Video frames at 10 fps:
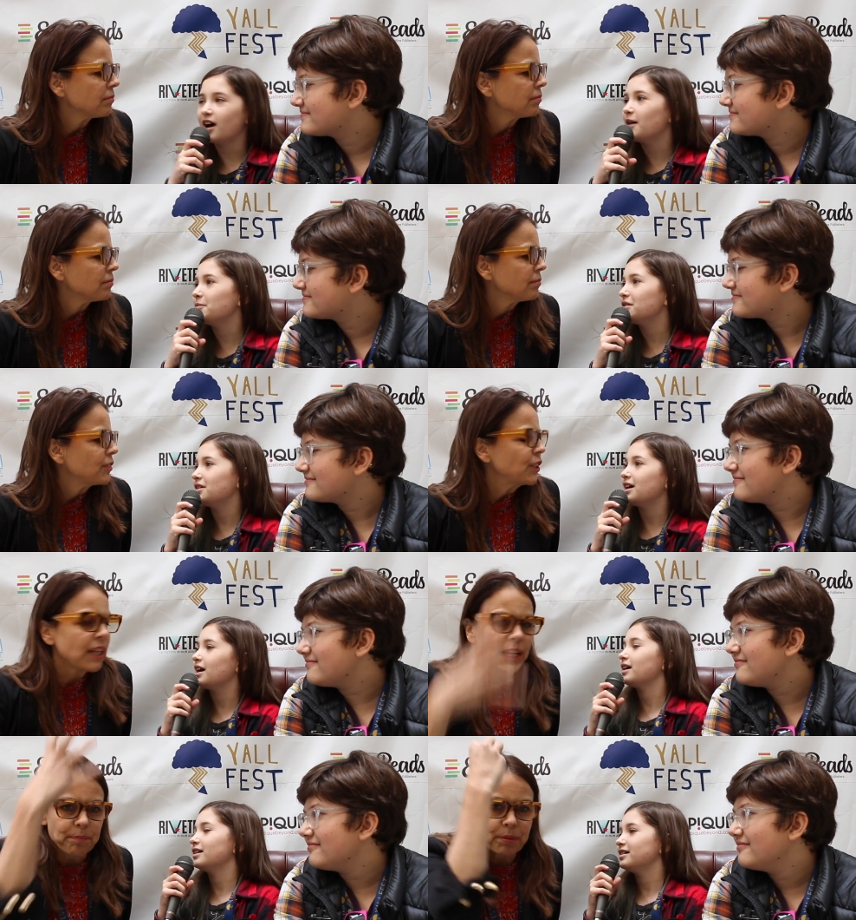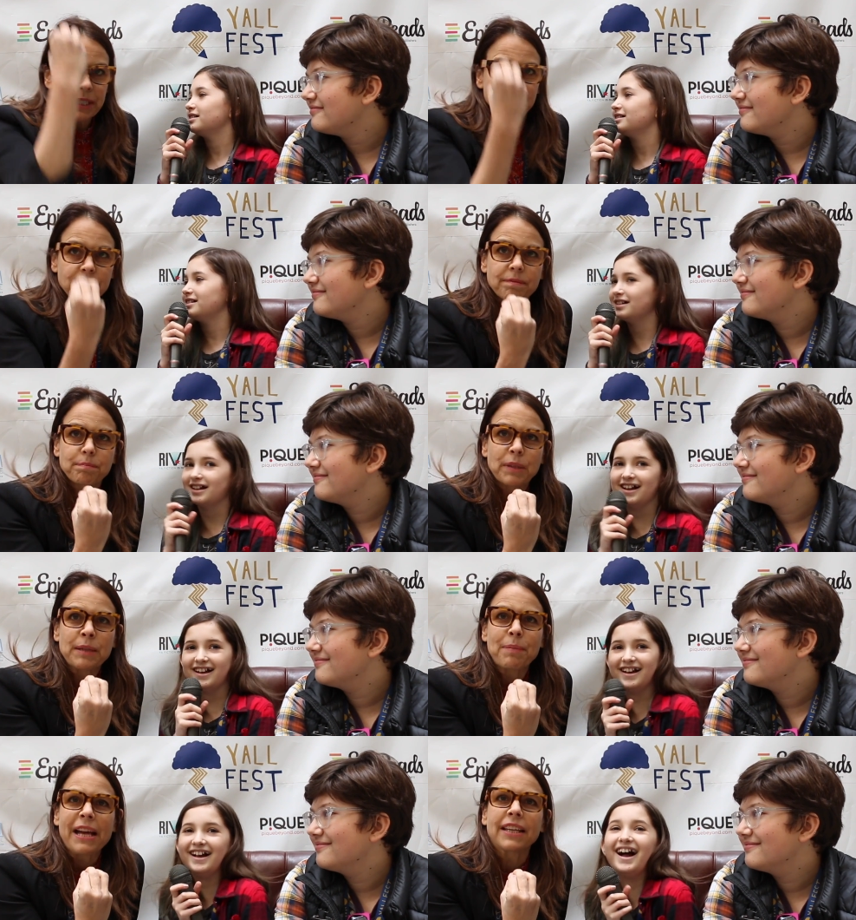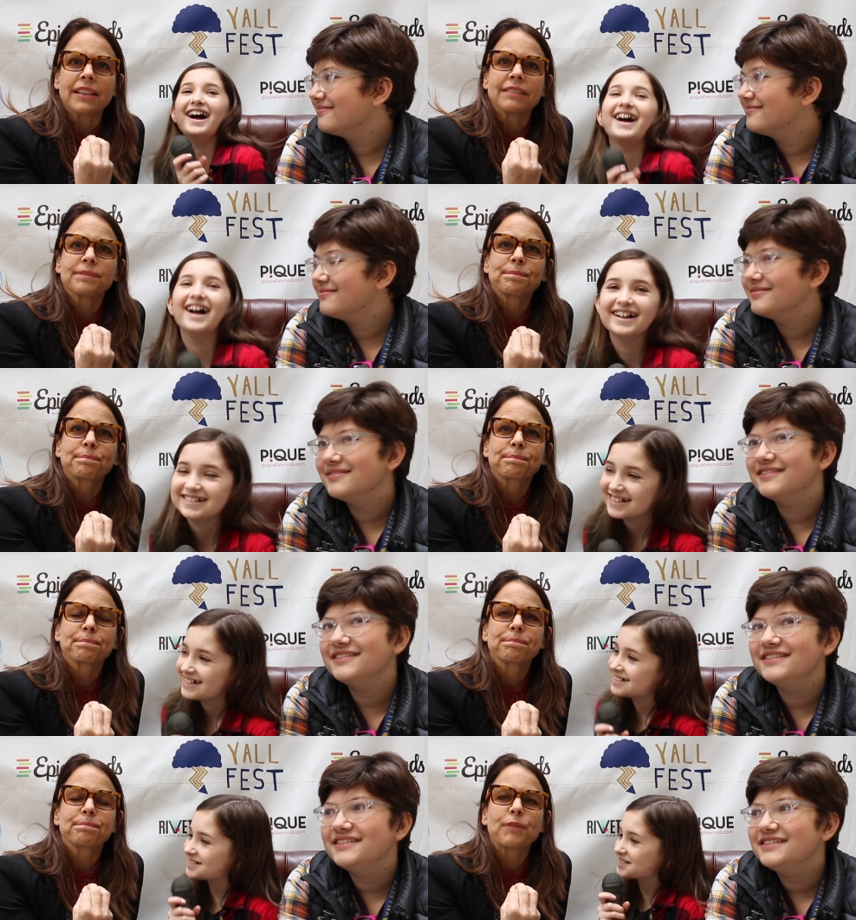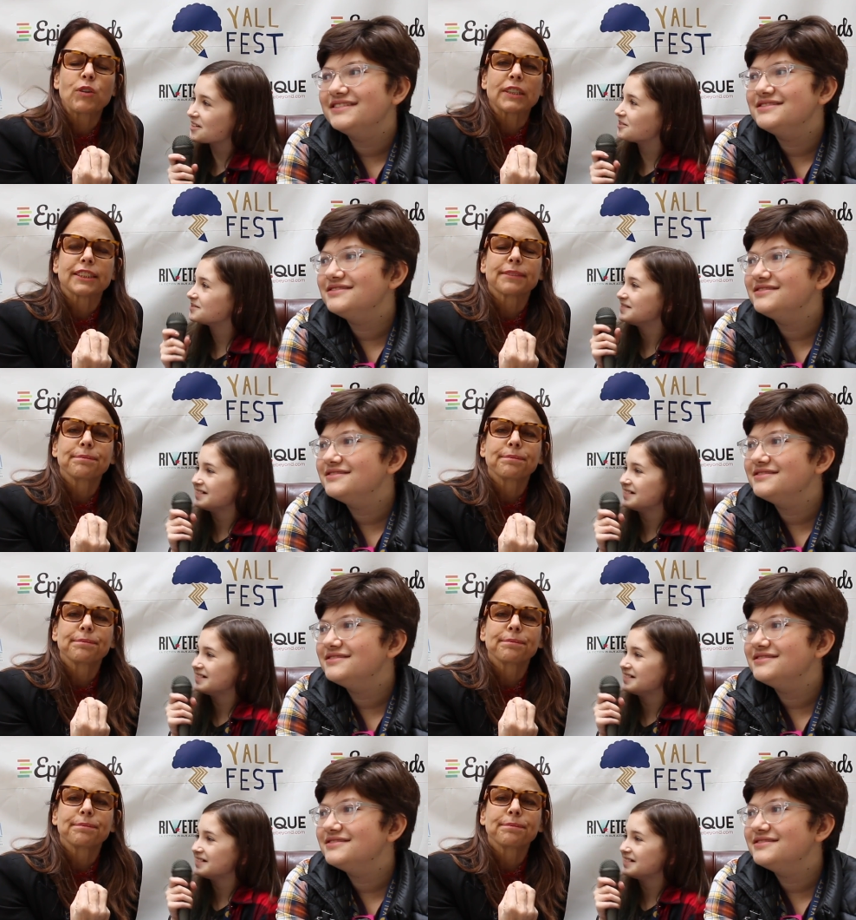Speaker 1: um. You're uh, like bring it. Bring so,